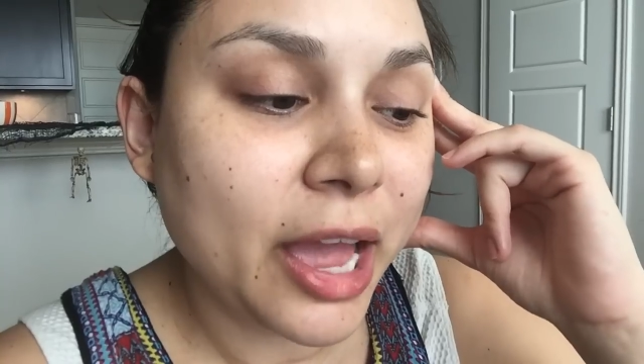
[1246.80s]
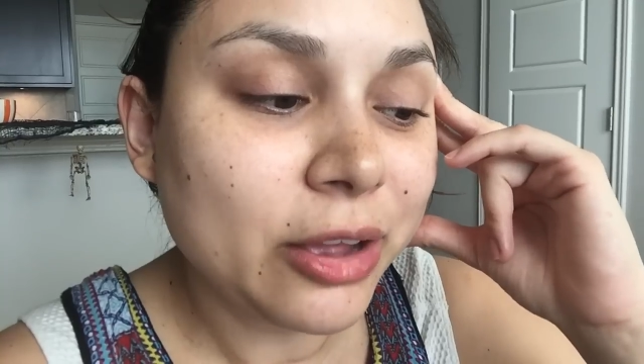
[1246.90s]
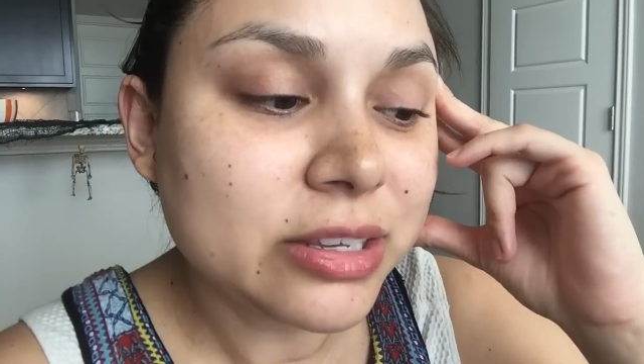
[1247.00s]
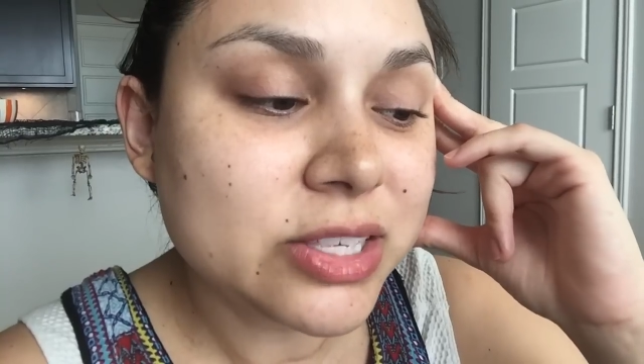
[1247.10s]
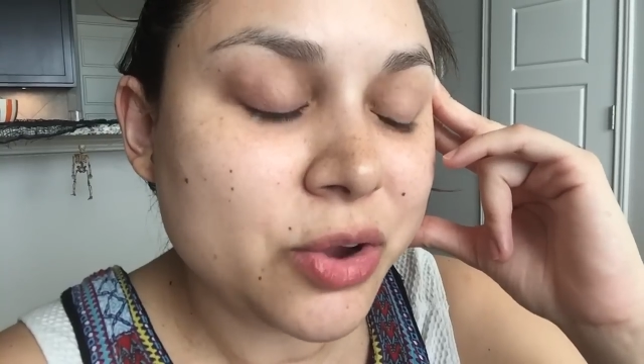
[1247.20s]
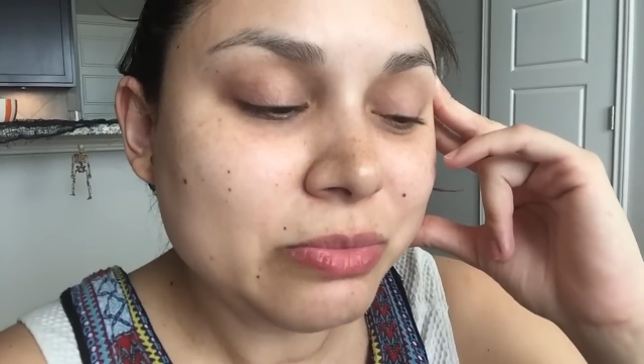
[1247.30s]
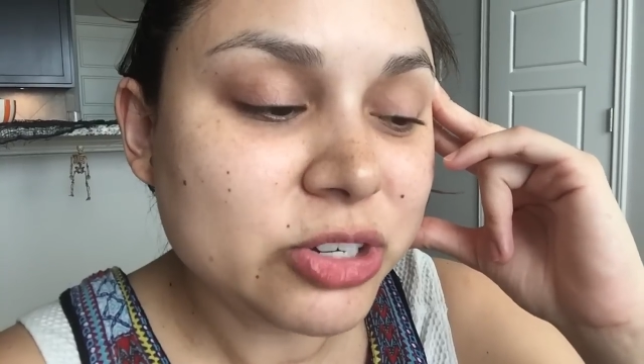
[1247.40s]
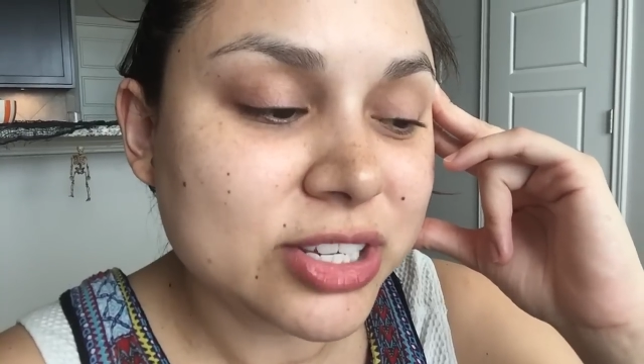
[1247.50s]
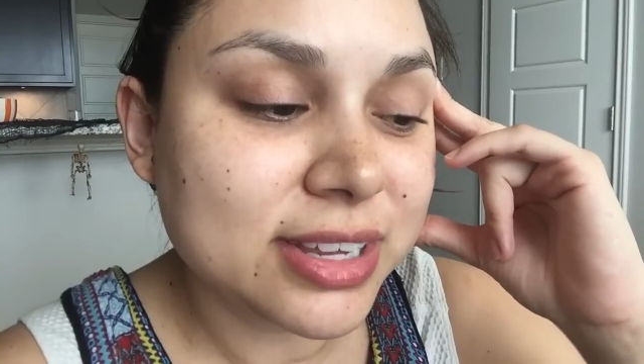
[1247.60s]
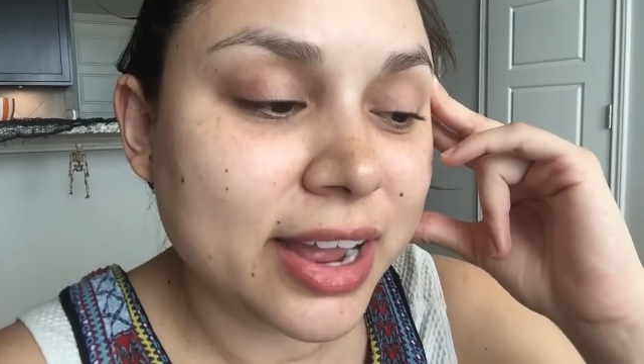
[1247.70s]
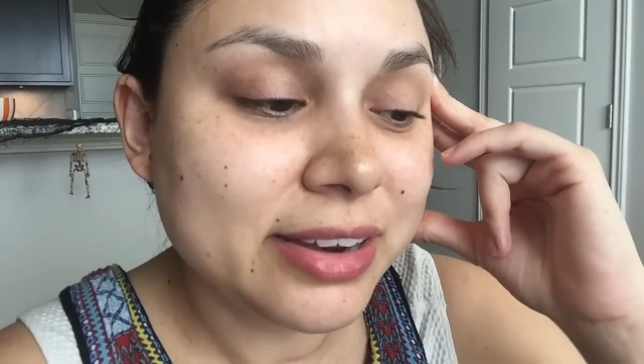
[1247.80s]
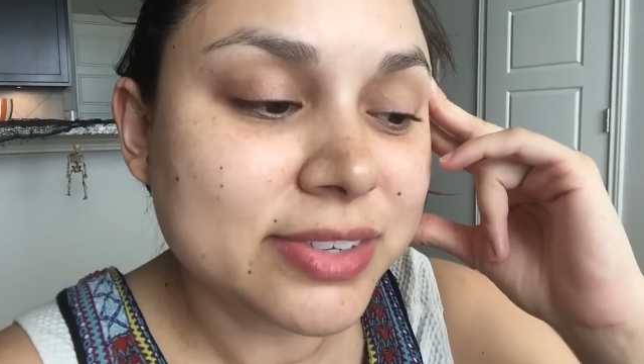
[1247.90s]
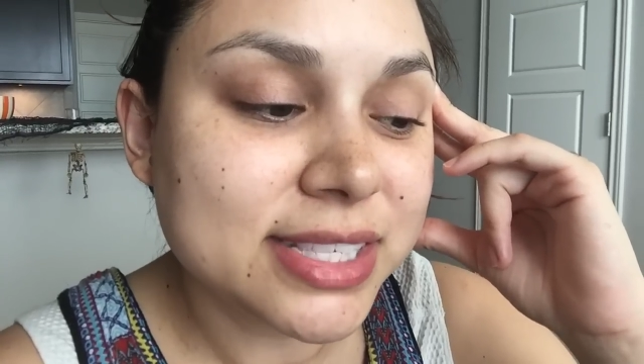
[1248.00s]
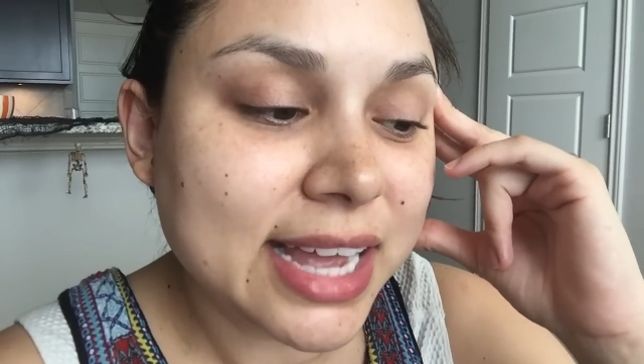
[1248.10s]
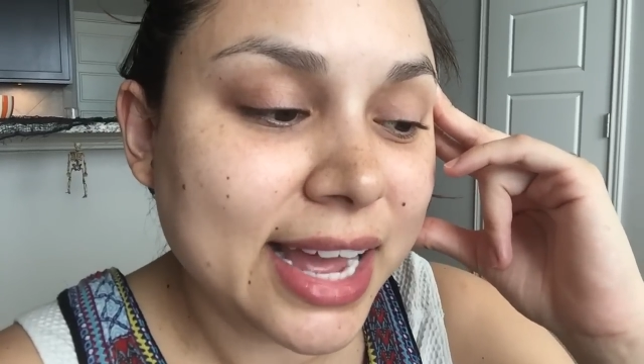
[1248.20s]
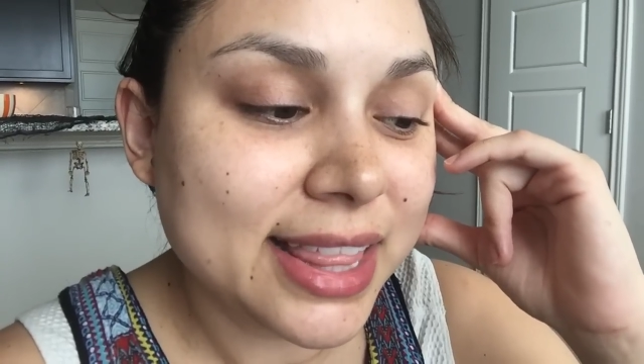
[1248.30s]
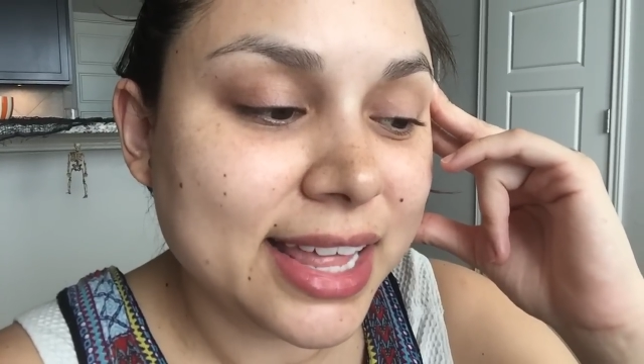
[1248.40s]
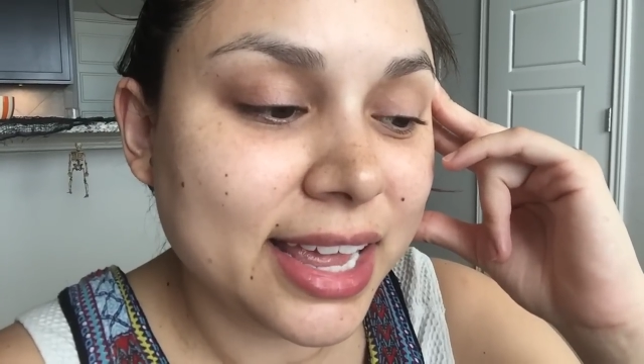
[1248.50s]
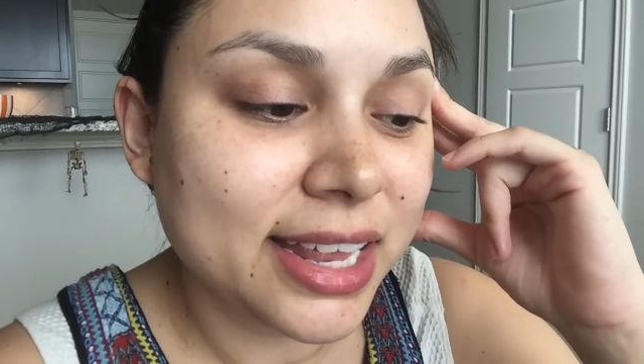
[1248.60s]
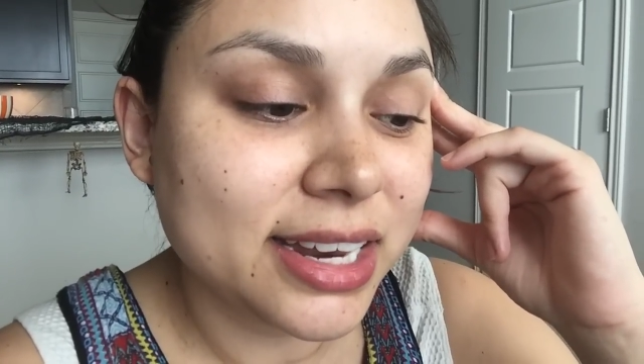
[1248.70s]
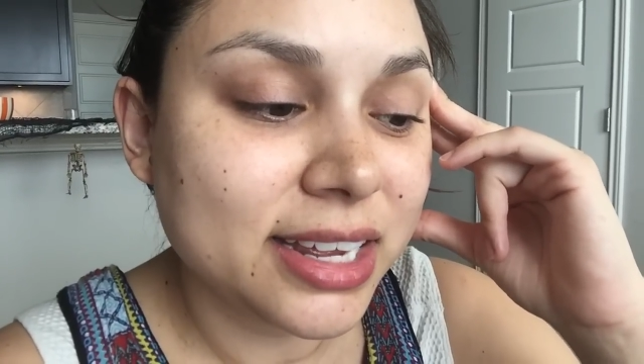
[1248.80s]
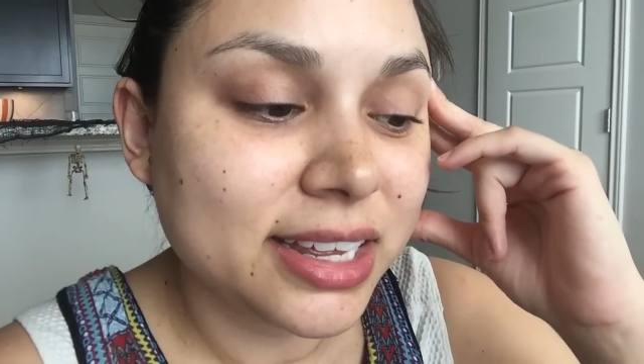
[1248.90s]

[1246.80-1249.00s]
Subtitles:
I also am just kind of sad that